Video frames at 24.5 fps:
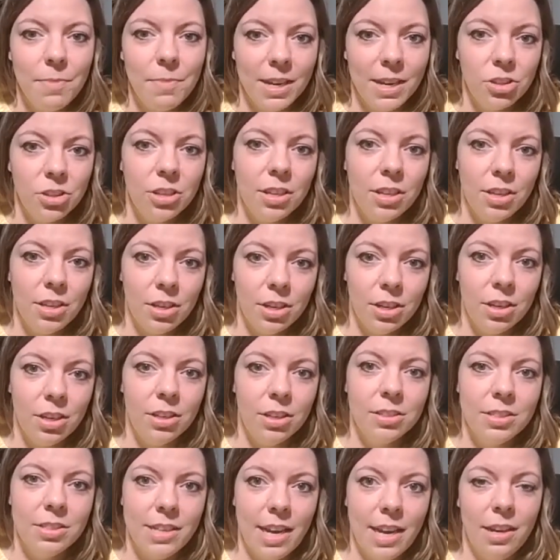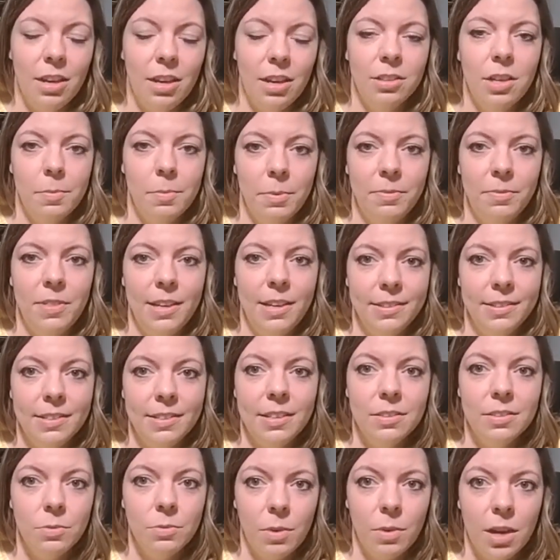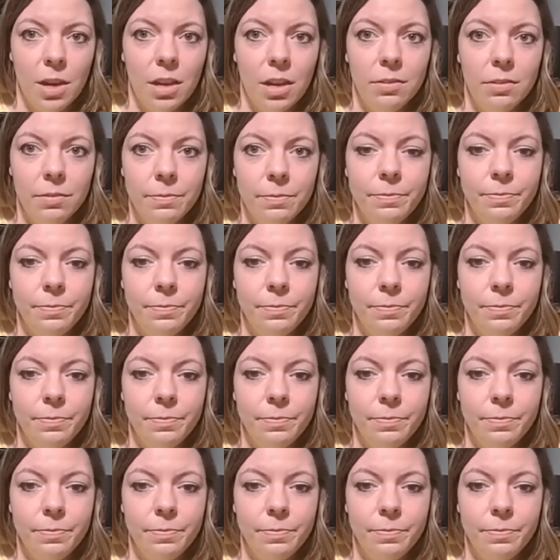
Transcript: make sure that you're staying on top of things as well.